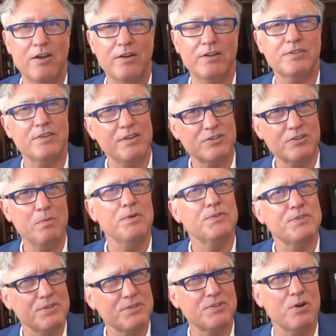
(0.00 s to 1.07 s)
And it's
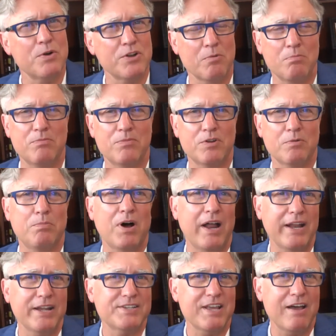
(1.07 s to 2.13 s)
almost as though your
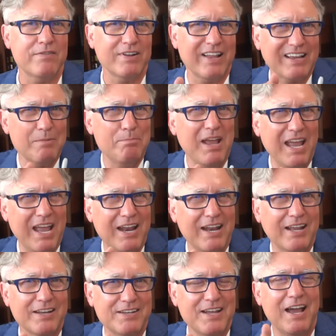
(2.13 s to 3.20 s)
body's having like a
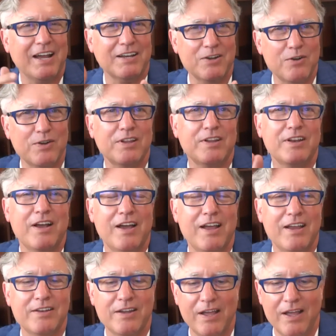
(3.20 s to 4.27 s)
panic attack during the
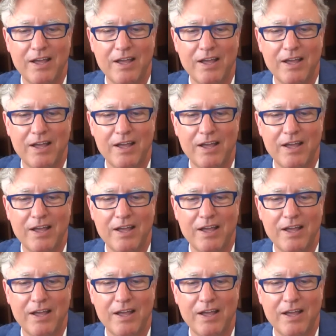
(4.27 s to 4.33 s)
night.